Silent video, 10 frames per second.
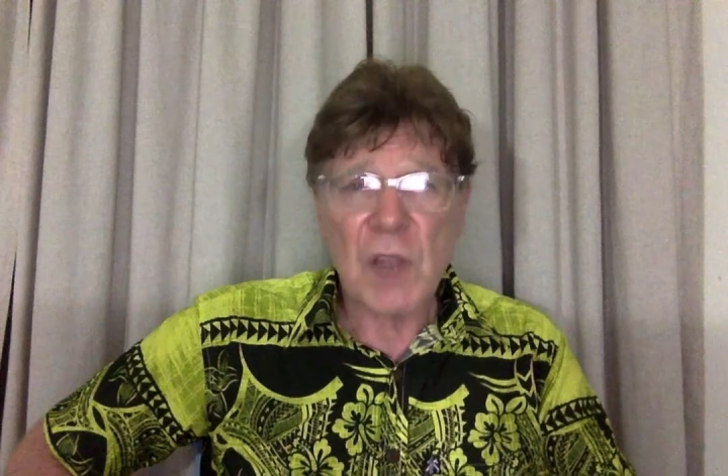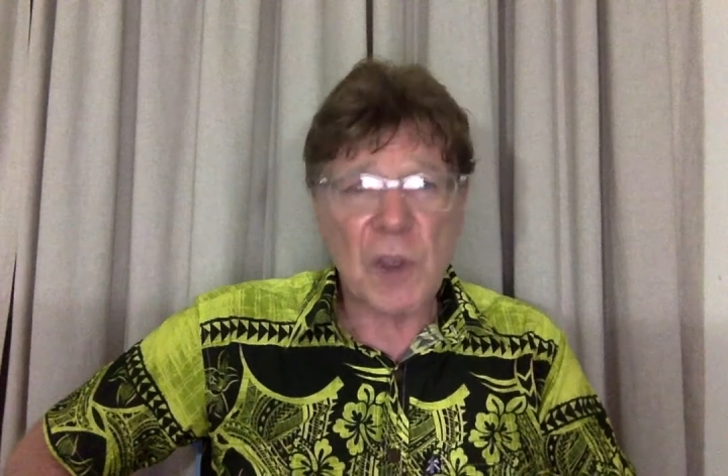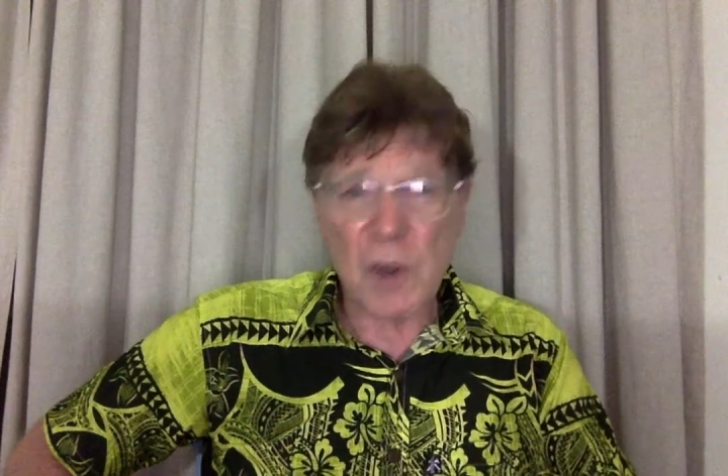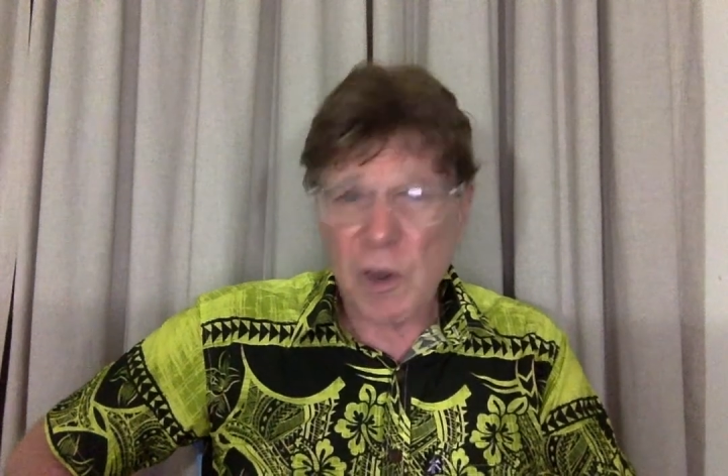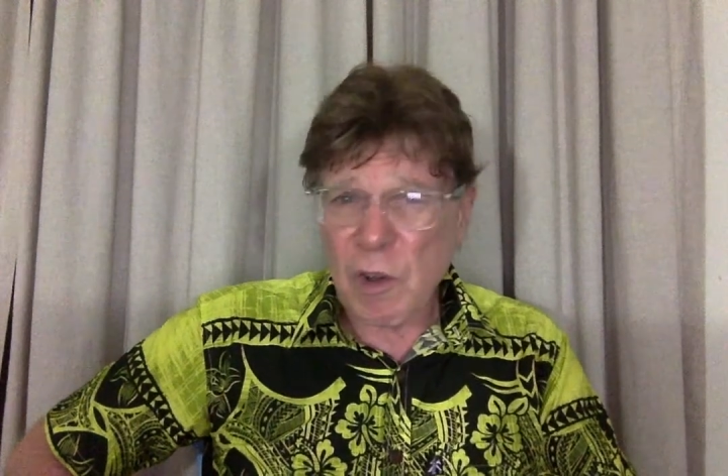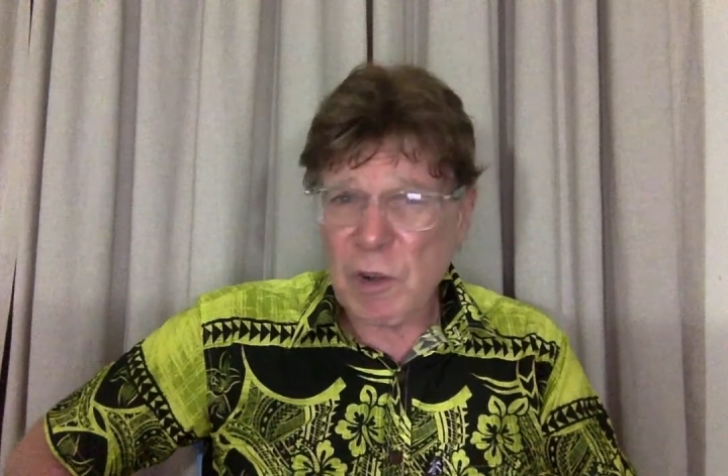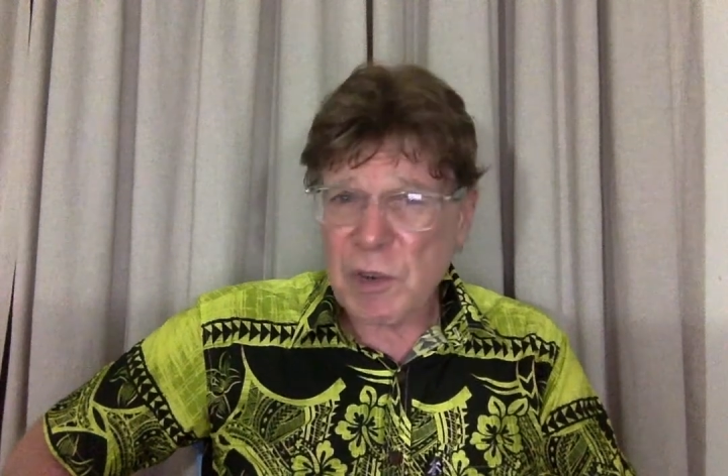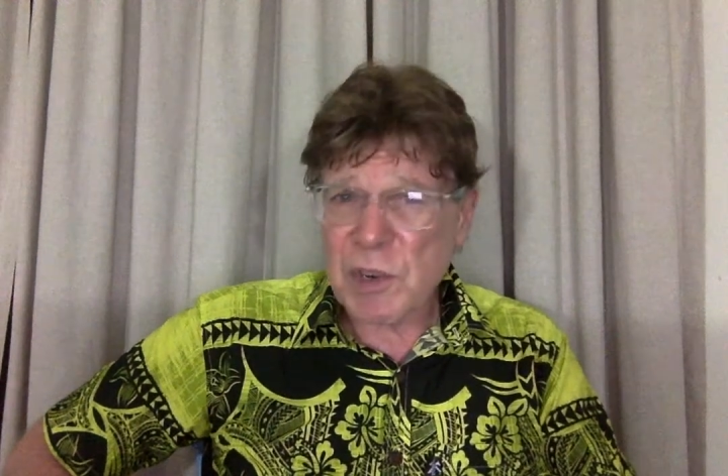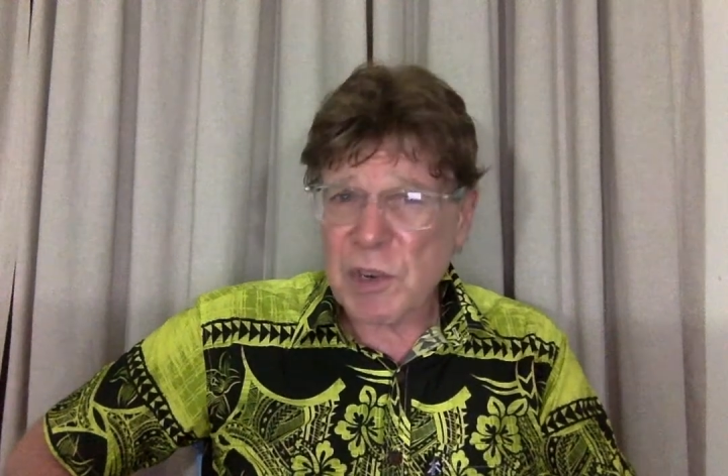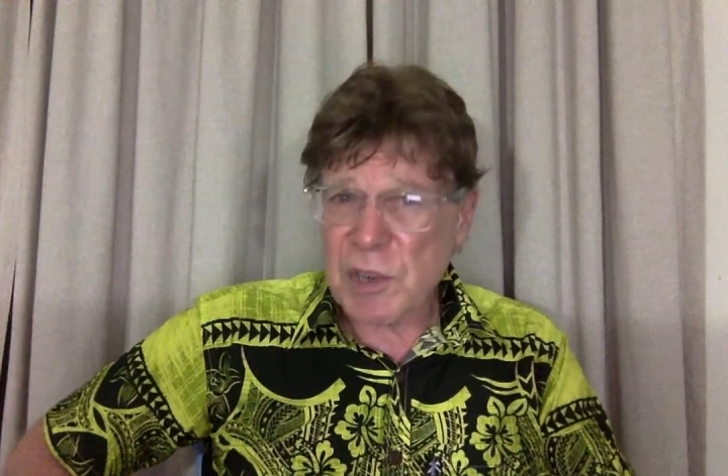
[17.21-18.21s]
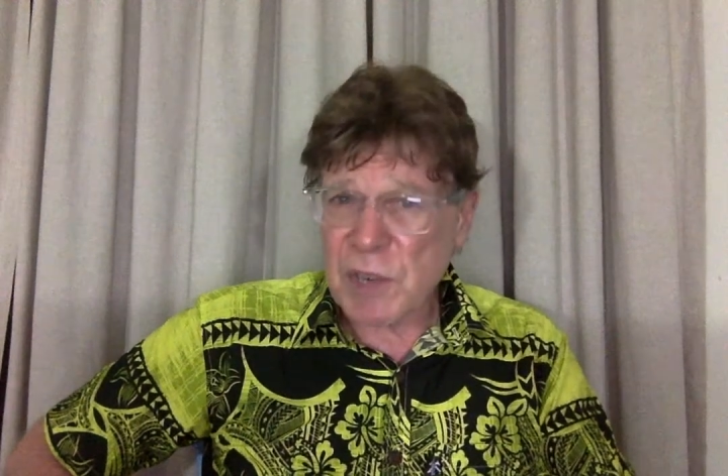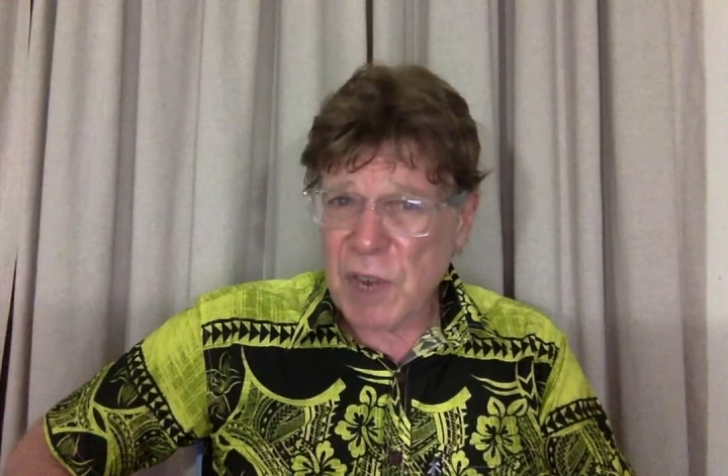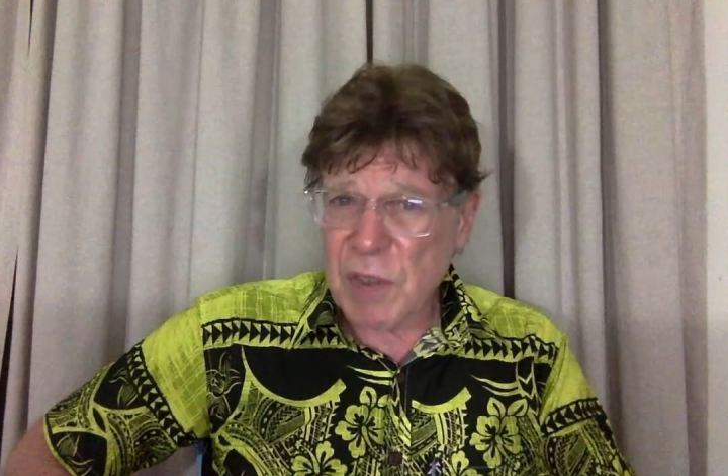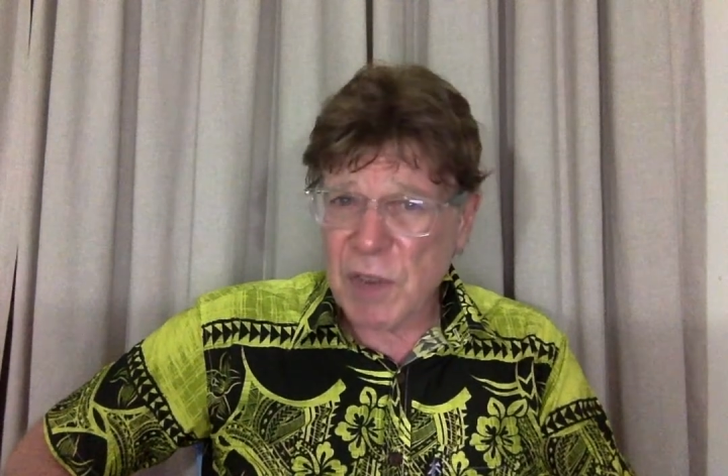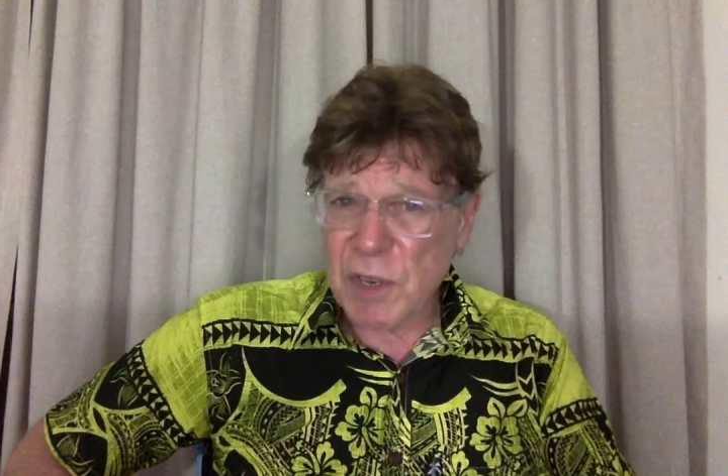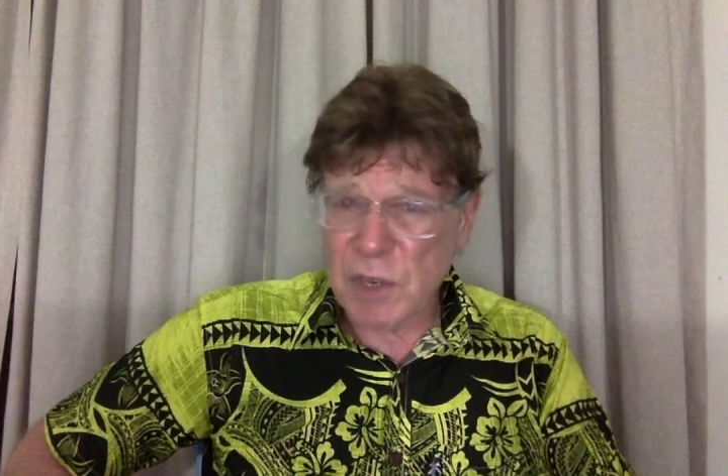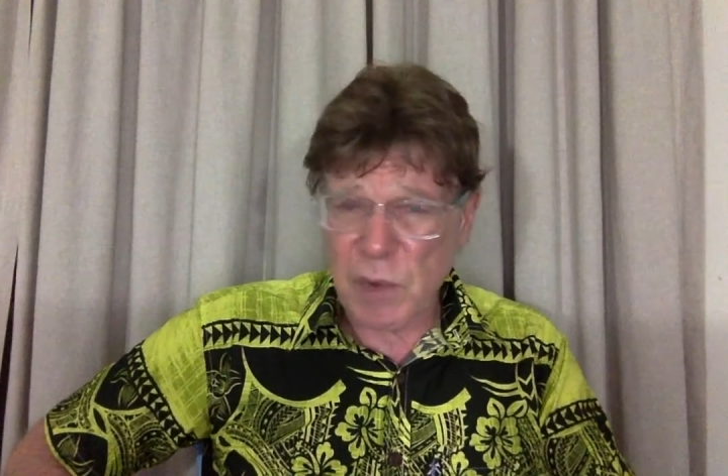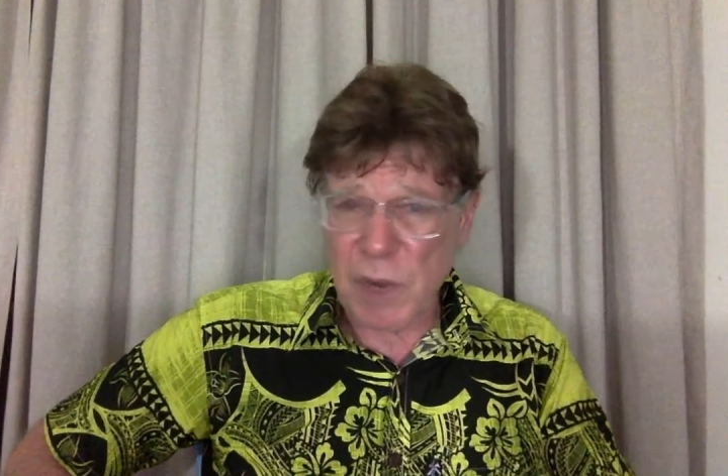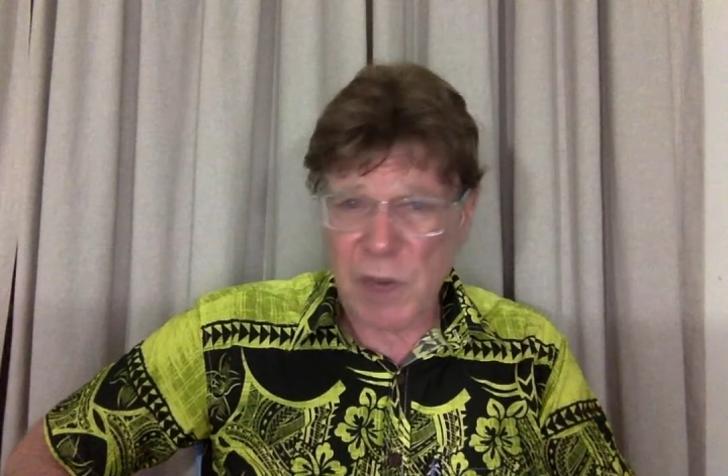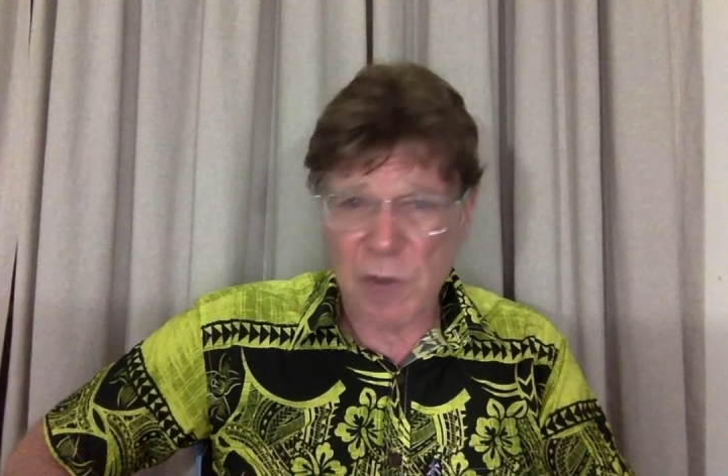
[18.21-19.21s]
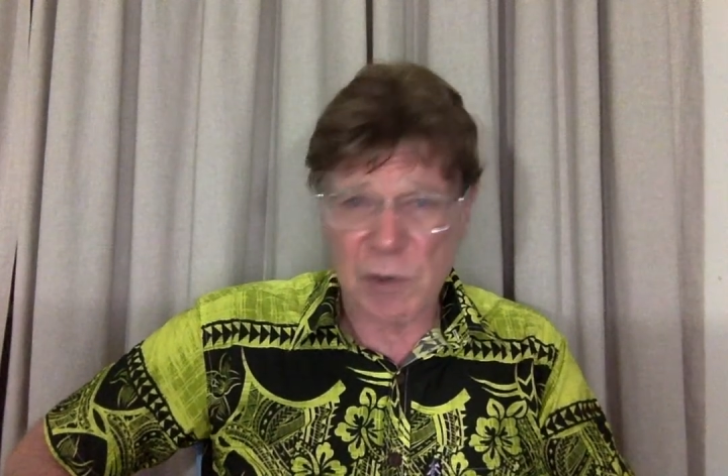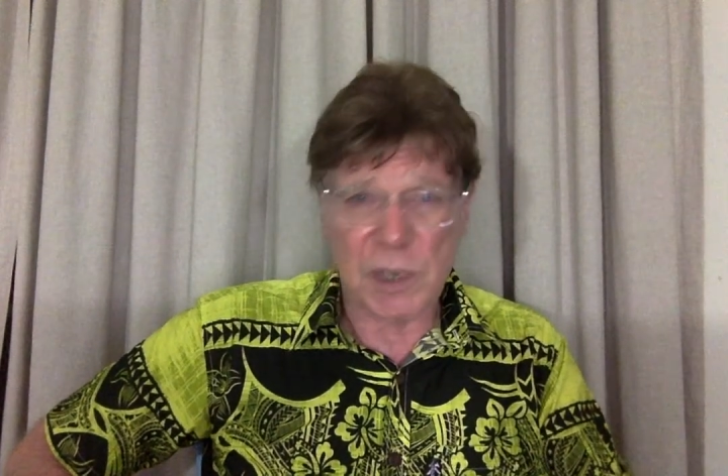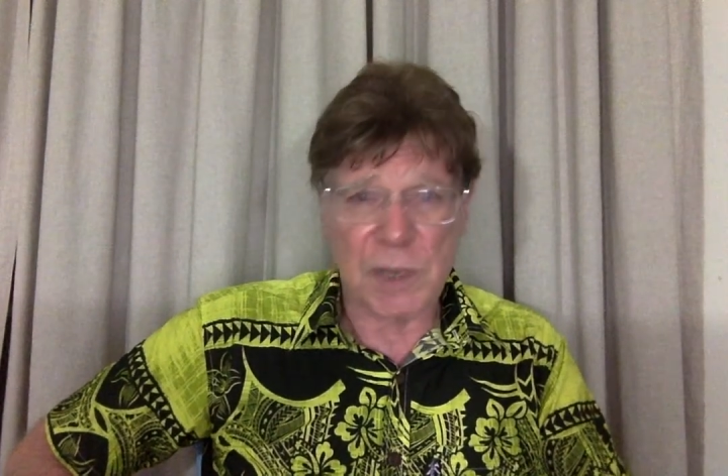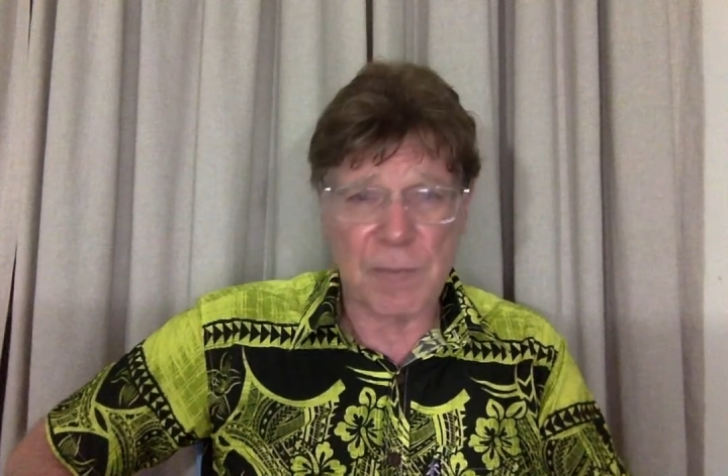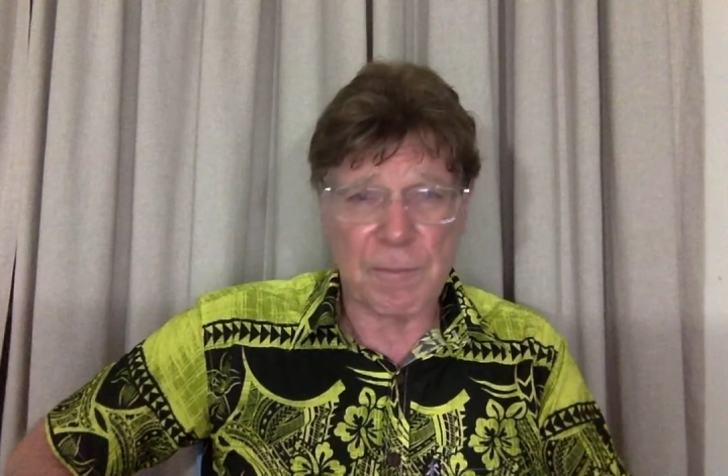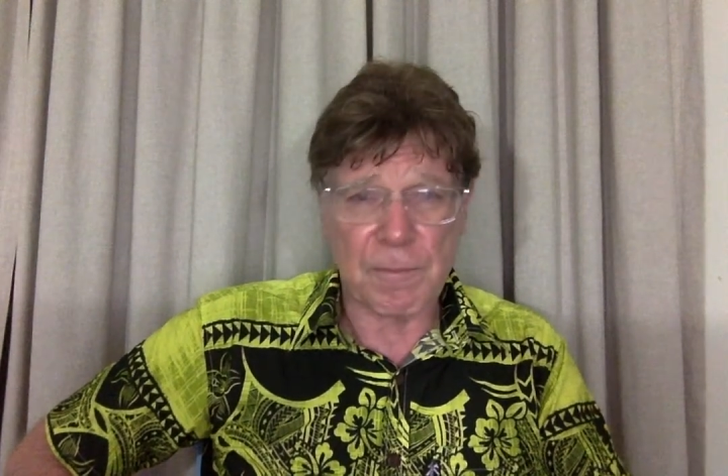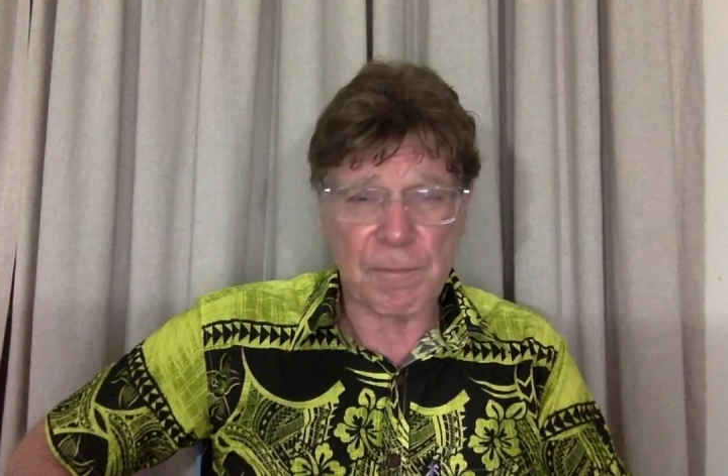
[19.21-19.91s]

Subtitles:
The Lord doesn't see things the way you see them.